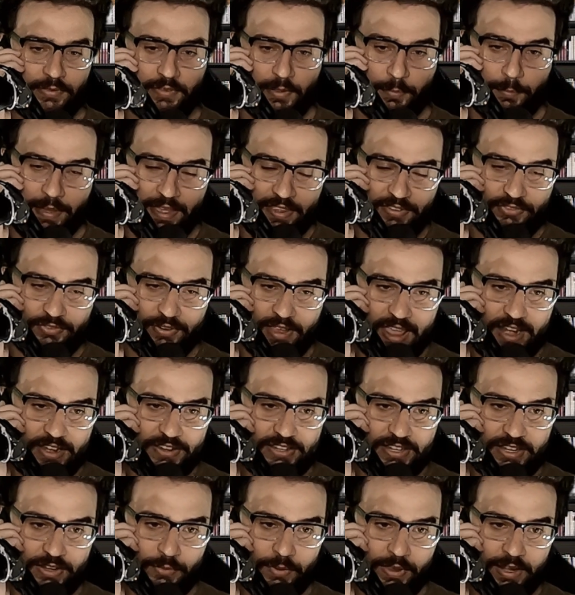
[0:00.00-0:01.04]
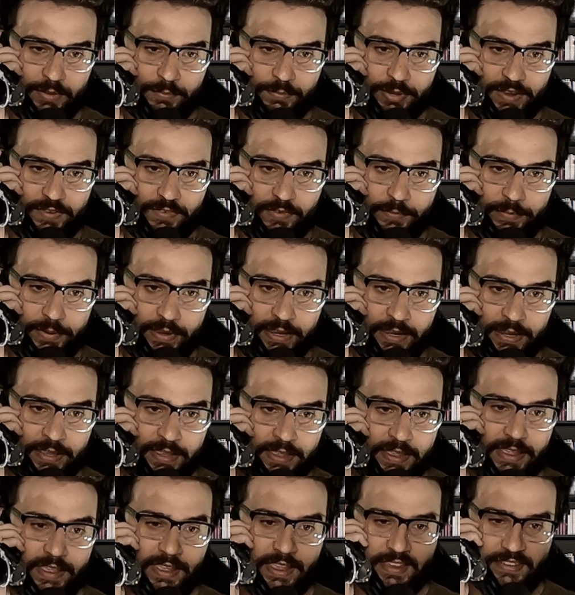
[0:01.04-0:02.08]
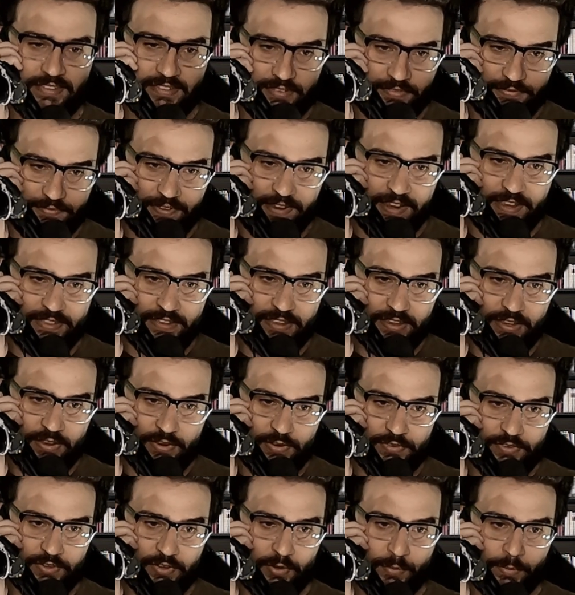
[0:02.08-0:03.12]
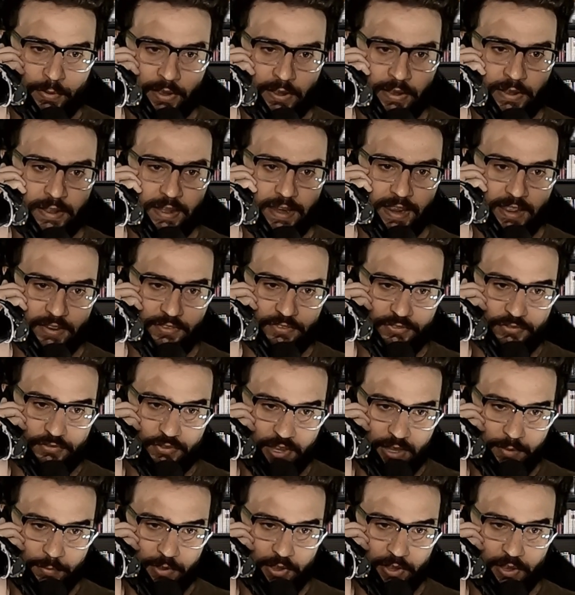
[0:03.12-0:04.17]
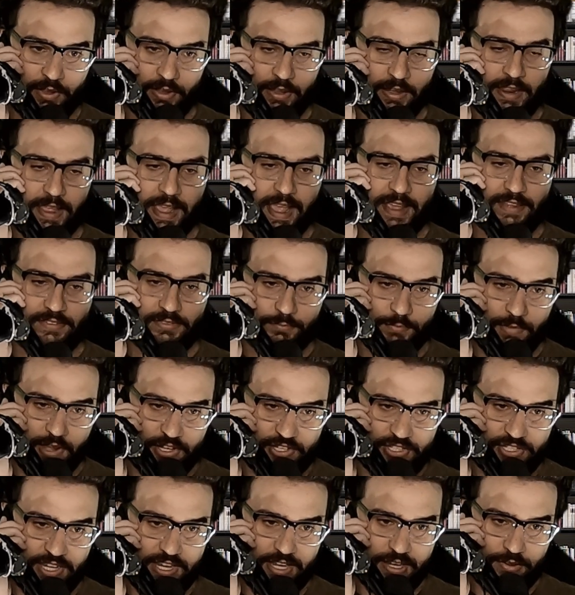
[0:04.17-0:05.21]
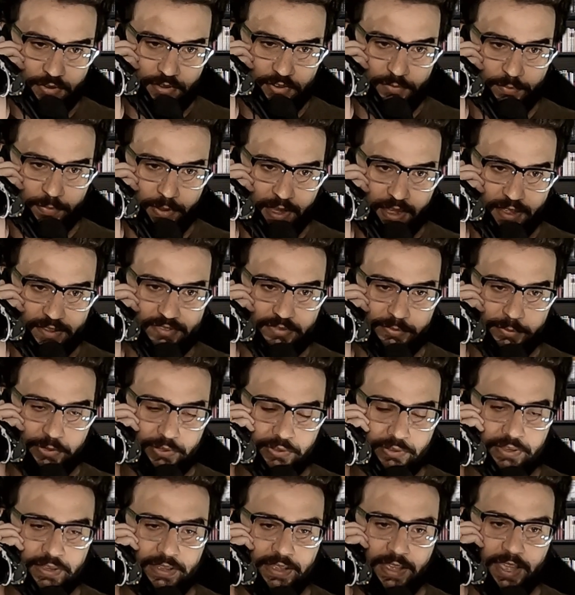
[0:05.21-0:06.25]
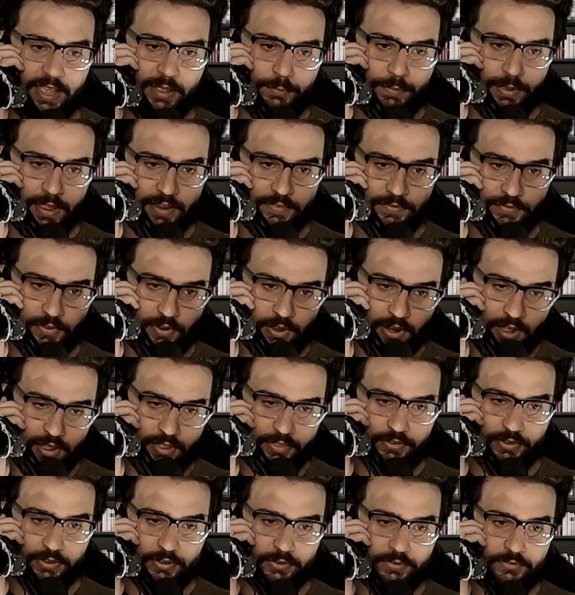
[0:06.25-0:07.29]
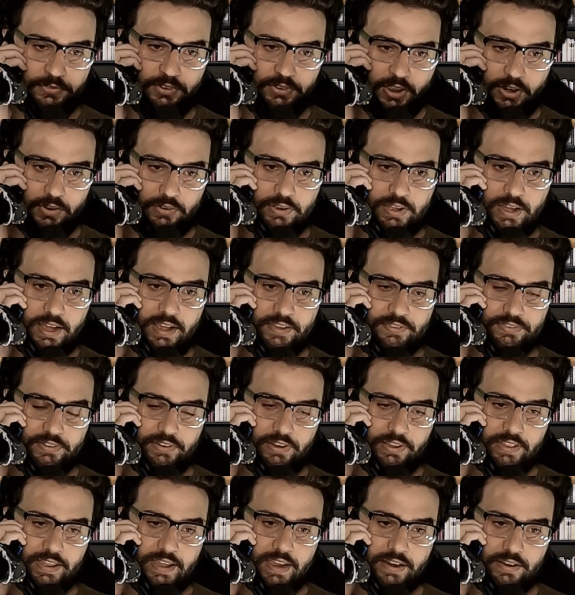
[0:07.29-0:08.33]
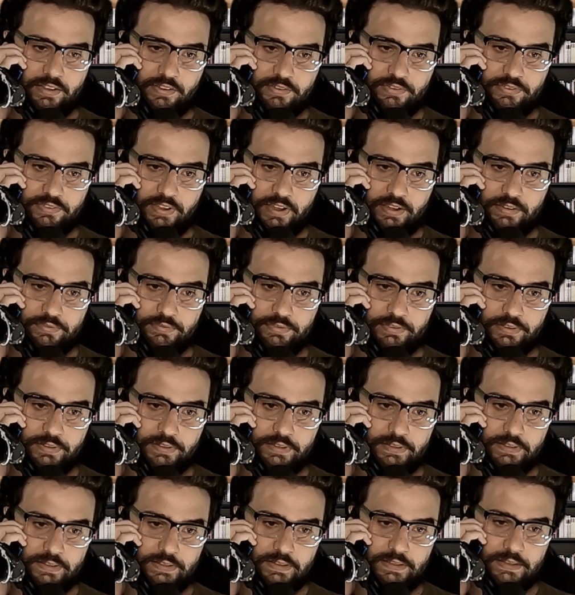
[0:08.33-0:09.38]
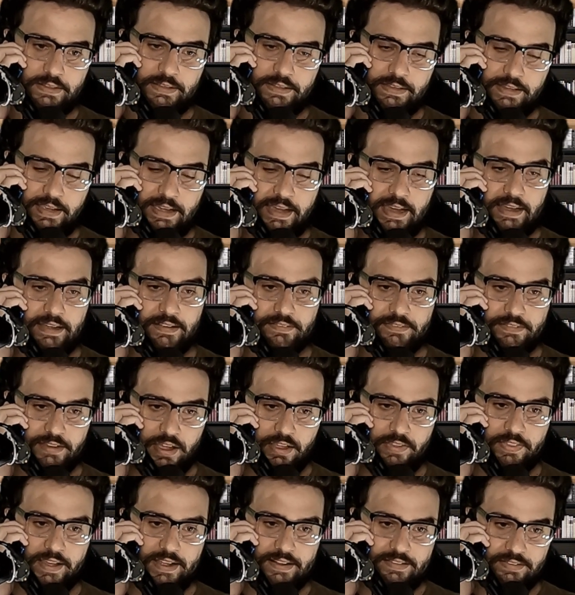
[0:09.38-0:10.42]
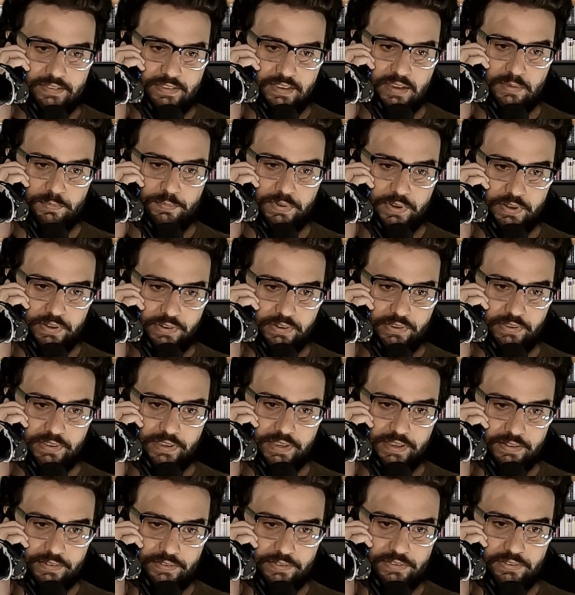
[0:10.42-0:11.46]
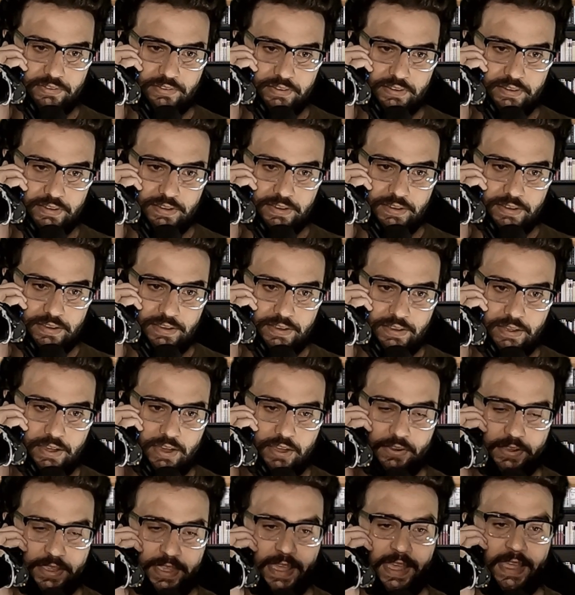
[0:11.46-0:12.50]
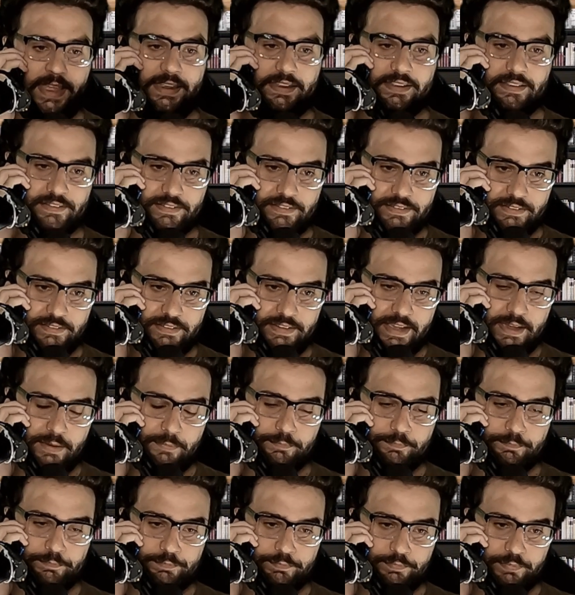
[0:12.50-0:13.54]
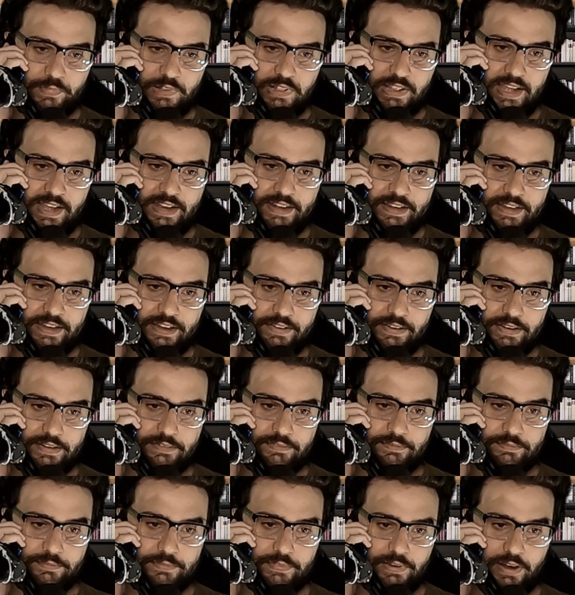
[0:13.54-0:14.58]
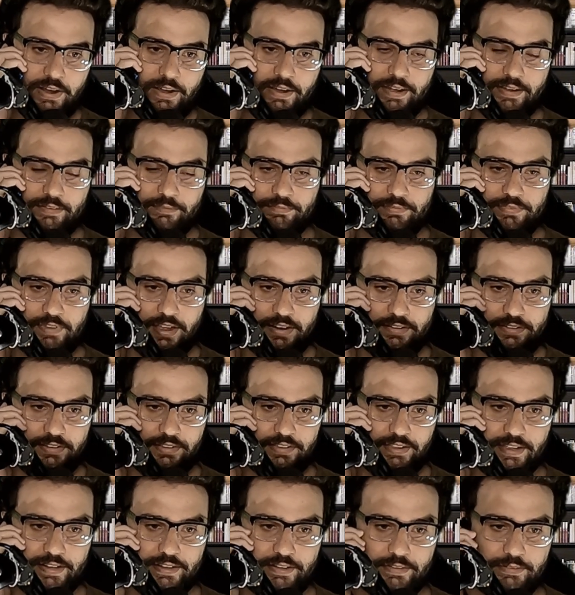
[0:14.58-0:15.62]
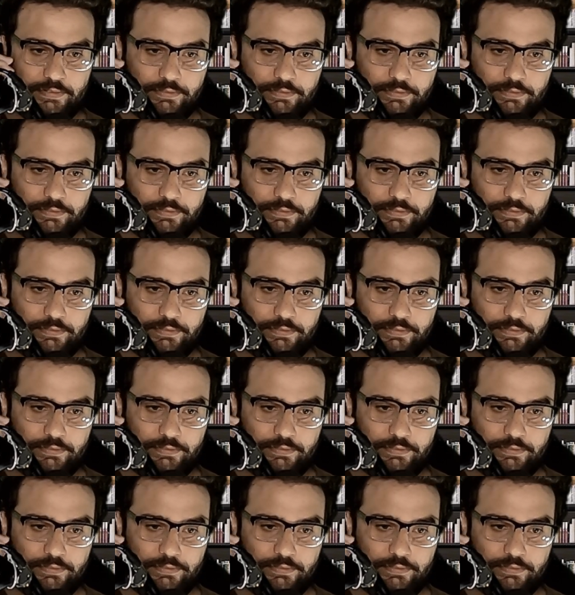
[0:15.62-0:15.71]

best strategy to win in PvP is to feed the YouTuber and streamer as much gear as possible and pay for all their shuttle costs and all that other stuff. Yeah, tell that to the Imperial leaders. Okay, yep, glad to hear it. All right, talk to you later.